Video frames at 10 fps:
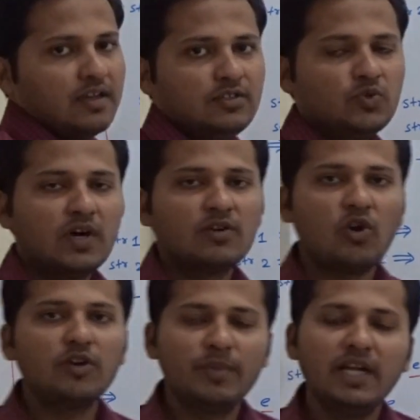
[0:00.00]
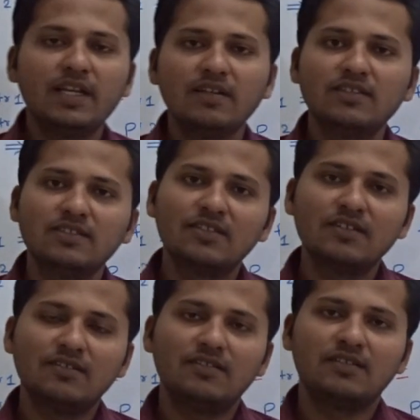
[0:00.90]
you are not maintaining
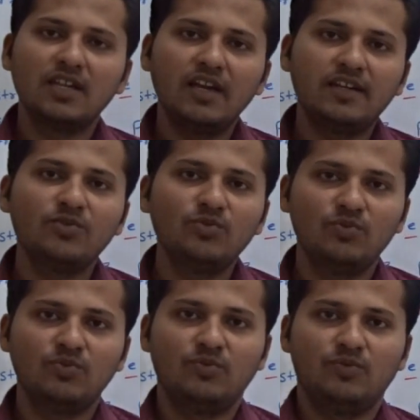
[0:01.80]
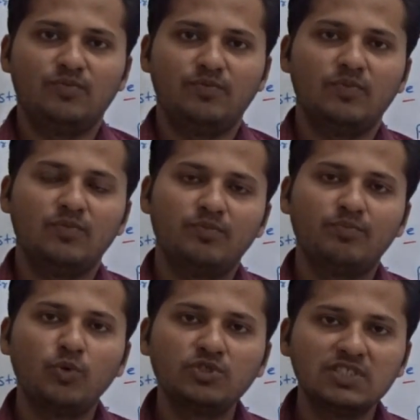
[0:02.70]
the relative
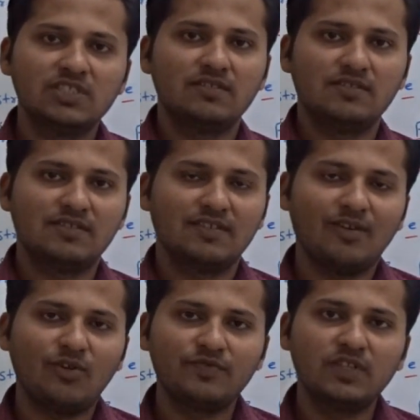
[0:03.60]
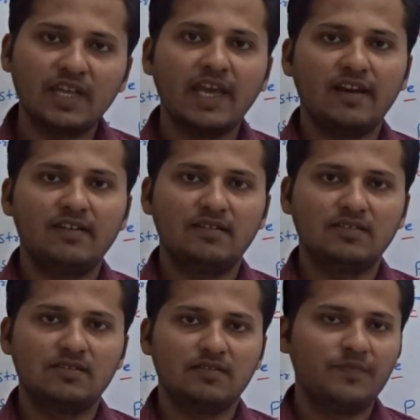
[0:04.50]
positions of the
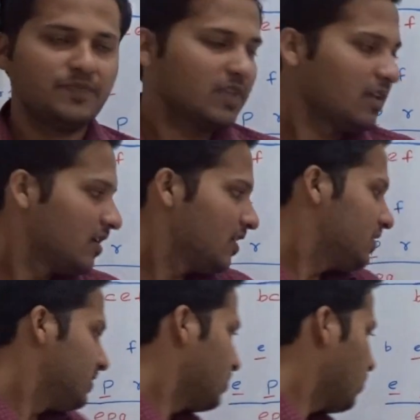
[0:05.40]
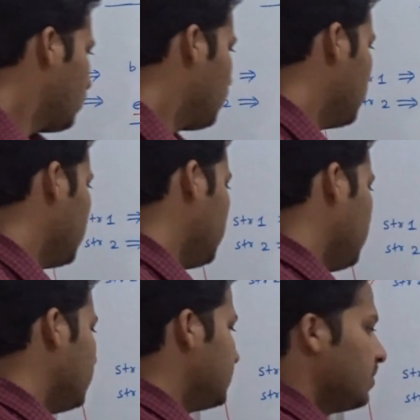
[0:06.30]
characters. So
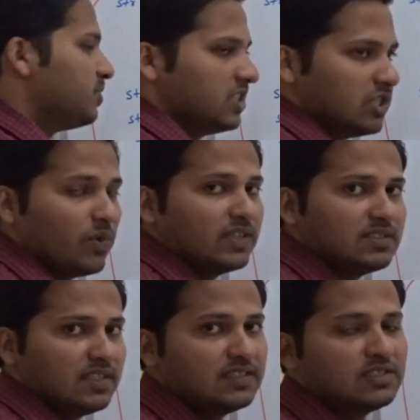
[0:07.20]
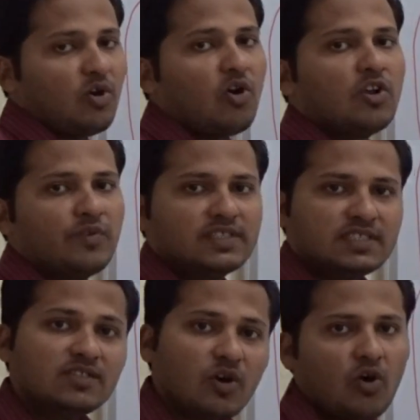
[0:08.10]
a subsequence is always
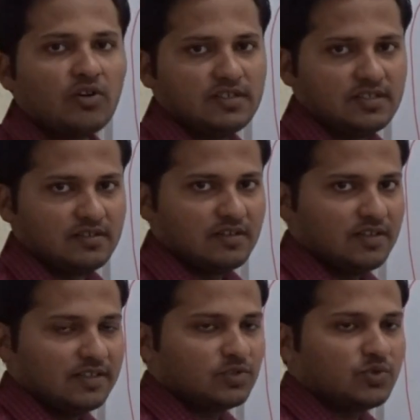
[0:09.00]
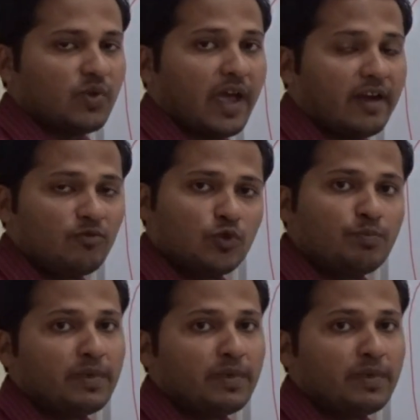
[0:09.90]
in order, so you have to